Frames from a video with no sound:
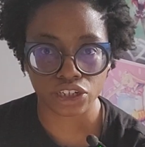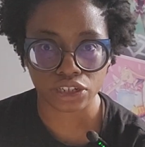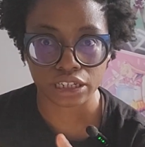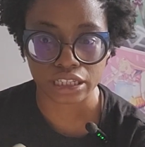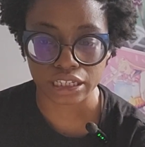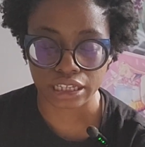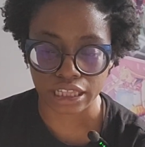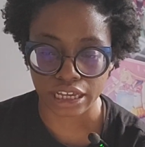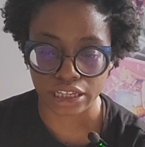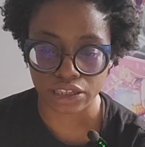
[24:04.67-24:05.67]
history and things
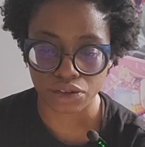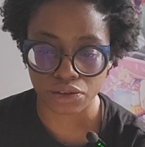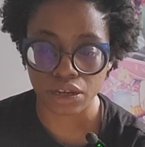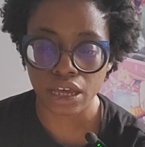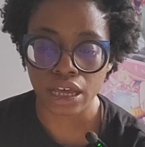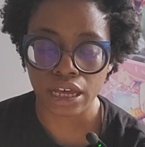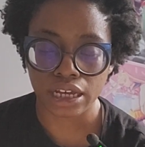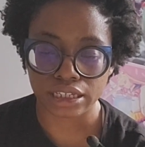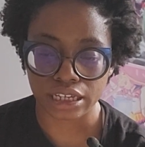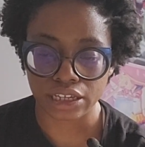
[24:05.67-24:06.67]
like that. So
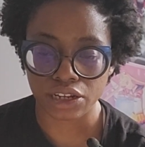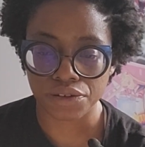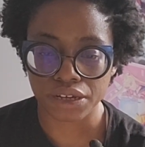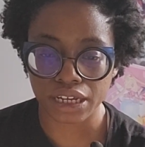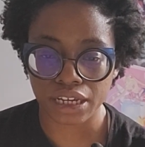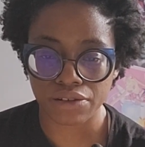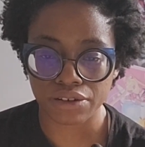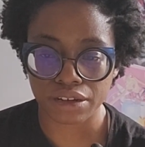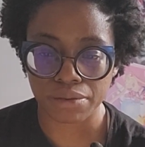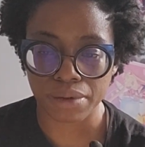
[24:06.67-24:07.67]
it's like, you know
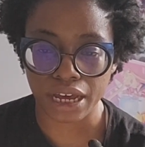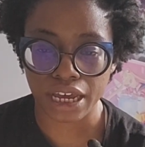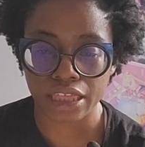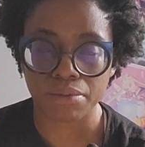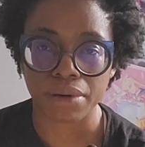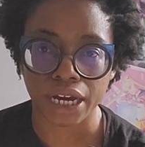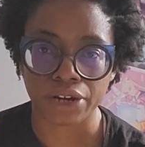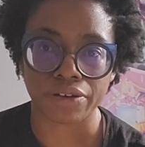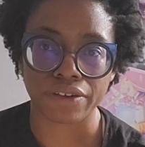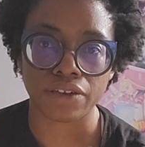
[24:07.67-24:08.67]
what, buying the
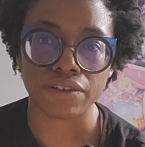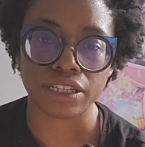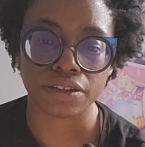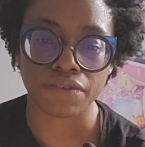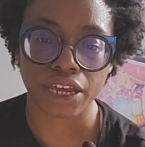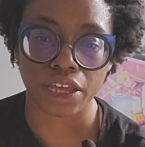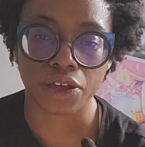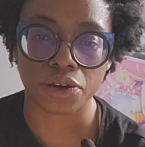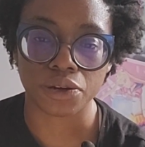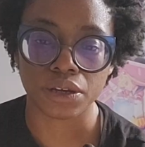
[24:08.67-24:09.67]
biography of Vincent van
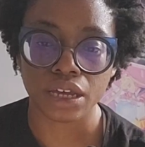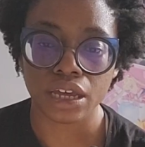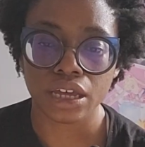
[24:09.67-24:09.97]
Gogh,